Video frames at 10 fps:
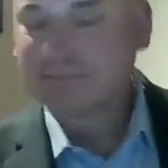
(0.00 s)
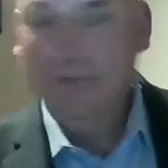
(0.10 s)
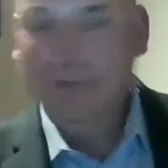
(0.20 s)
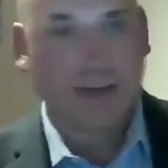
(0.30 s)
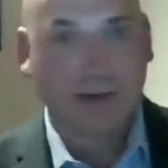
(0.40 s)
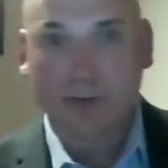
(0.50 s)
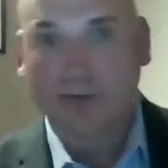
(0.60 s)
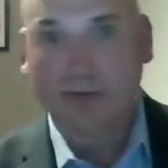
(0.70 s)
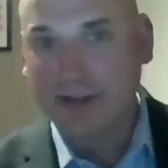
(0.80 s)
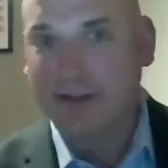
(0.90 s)
in a liberal
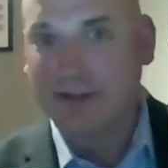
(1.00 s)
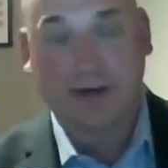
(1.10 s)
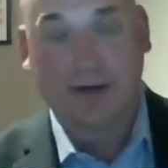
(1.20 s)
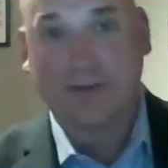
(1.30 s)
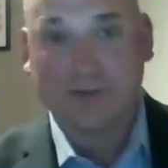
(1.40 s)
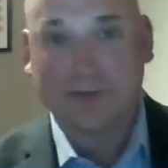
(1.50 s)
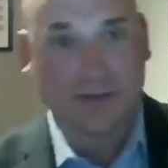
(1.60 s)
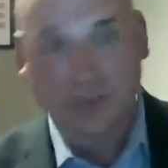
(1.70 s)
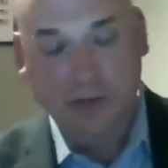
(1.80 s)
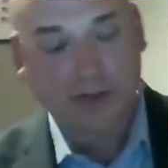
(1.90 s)
state like Maryland, just
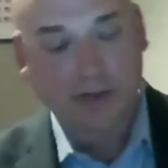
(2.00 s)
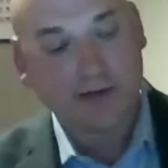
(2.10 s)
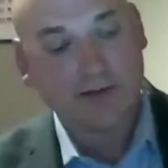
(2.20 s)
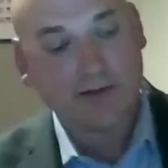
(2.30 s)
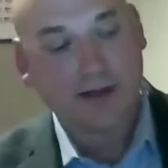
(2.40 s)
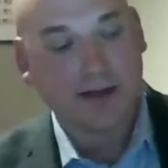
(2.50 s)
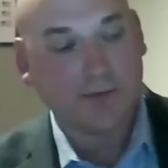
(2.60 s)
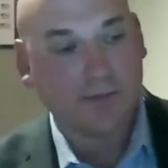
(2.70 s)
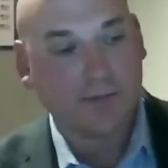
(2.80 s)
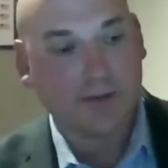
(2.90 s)
like Oregon.
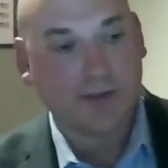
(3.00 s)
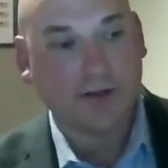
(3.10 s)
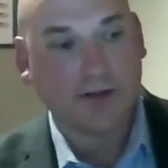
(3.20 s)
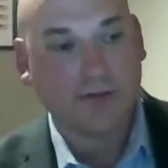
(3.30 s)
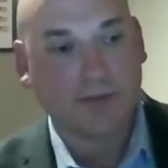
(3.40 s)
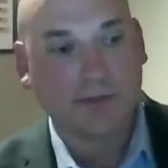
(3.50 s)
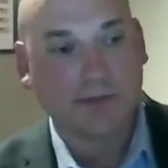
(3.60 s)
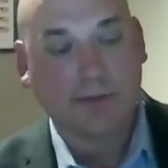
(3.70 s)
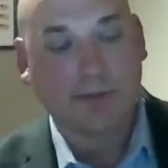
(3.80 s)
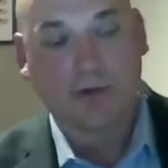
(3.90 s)
But
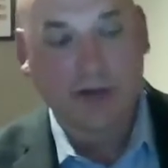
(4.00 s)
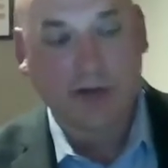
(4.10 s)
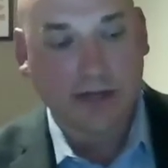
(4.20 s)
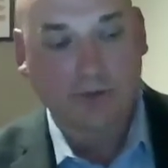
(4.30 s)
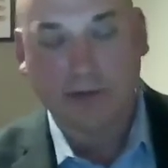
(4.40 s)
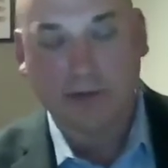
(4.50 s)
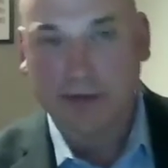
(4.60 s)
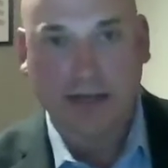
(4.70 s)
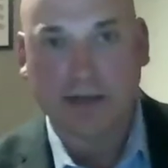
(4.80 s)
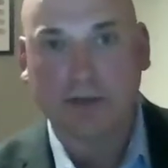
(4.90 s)
the party got really
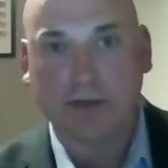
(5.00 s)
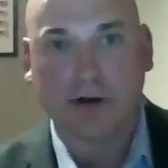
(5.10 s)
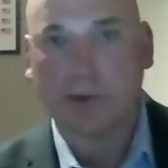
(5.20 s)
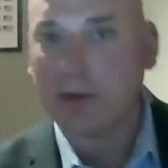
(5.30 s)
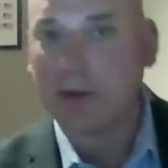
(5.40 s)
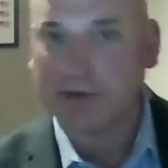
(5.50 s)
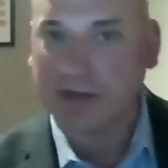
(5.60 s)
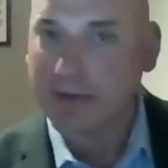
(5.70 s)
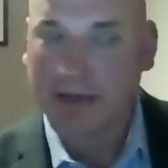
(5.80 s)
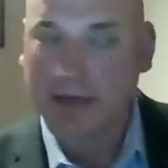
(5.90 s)
behind him. The young Republicans
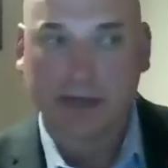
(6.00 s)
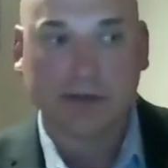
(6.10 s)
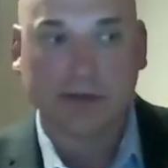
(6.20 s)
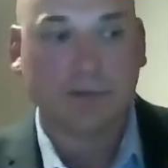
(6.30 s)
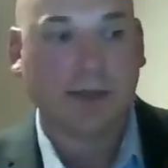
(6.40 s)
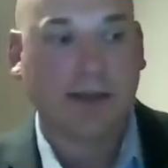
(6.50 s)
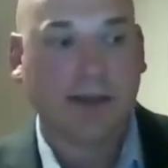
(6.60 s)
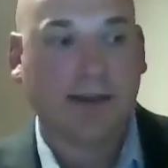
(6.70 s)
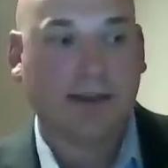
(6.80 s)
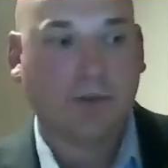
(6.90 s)
got behind him.
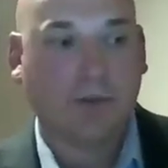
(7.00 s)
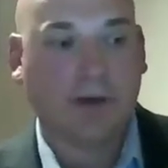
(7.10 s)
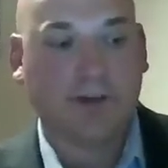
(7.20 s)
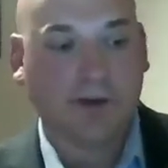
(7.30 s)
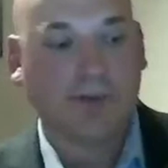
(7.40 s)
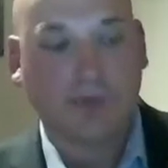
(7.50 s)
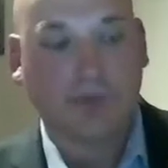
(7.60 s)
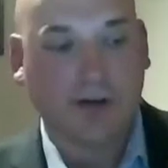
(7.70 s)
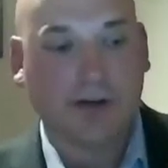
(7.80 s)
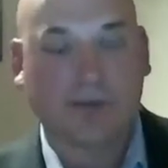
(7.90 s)
And what he's also
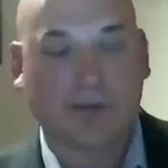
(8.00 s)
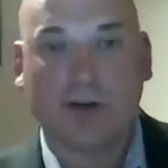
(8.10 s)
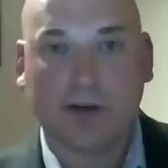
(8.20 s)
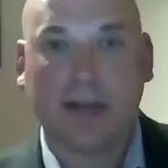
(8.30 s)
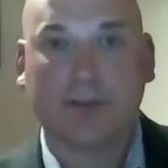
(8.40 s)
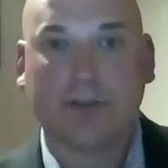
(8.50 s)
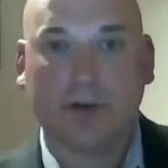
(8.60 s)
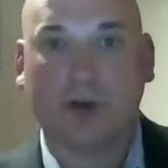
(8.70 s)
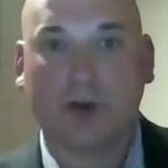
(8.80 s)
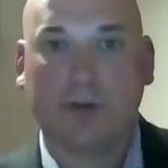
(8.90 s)
done is gone out to
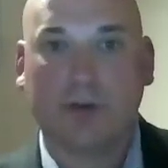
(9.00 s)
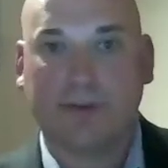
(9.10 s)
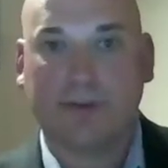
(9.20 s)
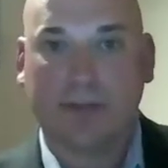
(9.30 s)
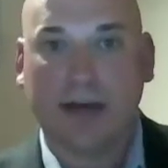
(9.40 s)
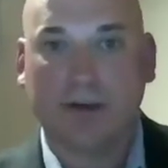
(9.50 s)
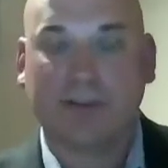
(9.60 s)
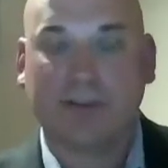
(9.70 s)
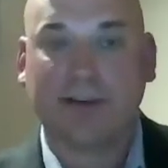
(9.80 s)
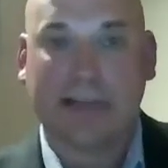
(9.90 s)
local
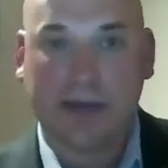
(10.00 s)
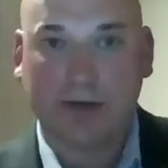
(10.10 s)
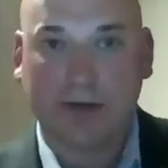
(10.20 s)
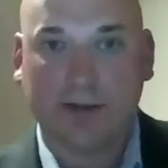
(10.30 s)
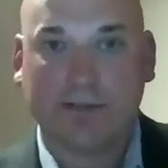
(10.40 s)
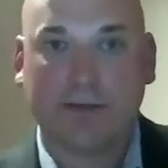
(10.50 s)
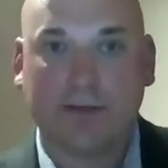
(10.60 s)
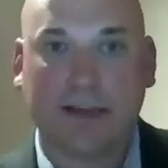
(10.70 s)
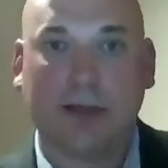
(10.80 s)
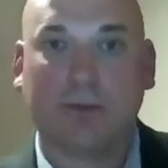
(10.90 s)
municipalities and counties
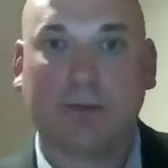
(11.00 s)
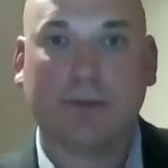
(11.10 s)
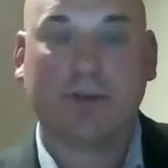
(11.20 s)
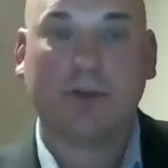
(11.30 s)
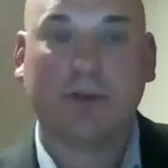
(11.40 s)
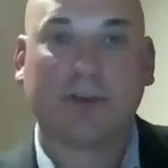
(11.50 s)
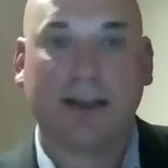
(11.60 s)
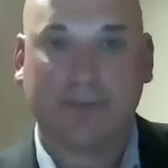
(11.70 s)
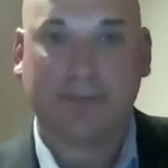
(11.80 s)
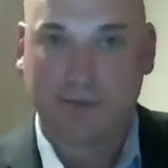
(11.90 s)
and helped those
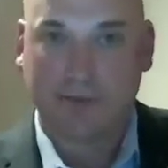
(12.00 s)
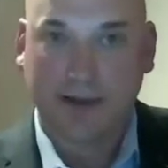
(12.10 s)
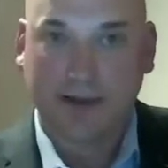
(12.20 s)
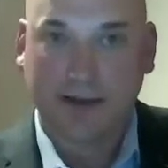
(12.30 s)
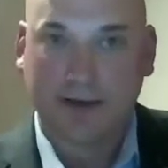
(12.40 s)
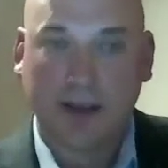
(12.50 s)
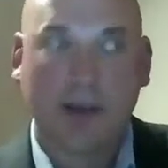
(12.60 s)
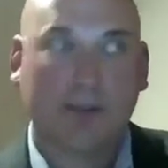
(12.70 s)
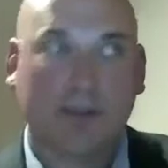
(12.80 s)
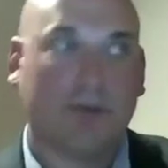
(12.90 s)
guys campaign.
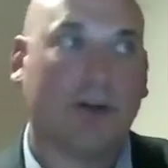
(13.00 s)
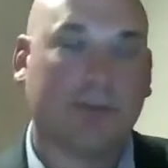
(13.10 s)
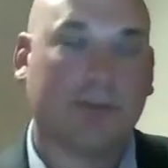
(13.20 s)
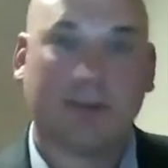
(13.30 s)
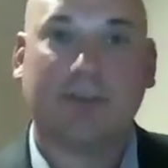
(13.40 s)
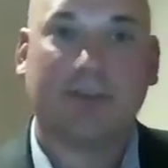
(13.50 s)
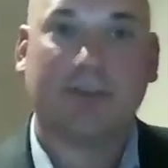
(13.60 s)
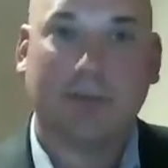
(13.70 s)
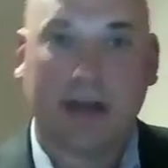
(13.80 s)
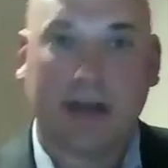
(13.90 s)
So it also gives
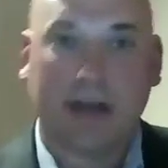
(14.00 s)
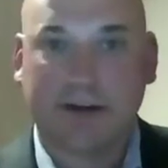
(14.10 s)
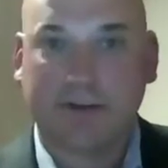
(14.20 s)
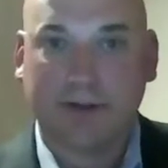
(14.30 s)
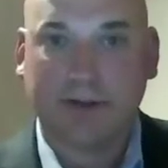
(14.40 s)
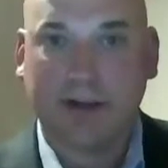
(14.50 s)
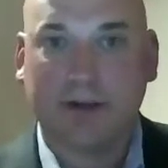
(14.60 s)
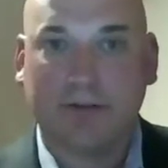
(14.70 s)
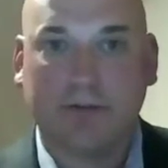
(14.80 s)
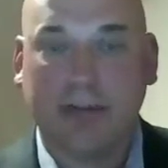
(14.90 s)
them a higher,
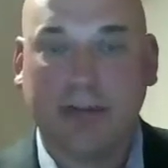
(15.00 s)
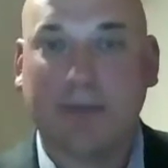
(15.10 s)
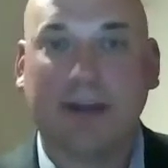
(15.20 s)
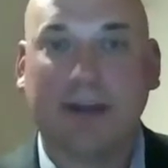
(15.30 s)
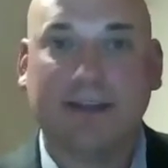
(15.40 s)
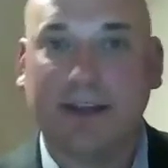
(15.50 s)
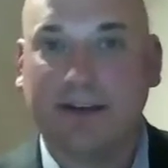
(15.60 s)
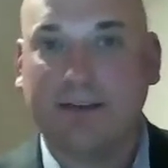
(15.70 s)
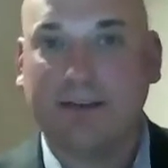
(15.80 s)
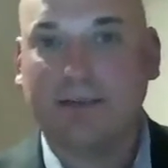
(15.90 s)
name ID,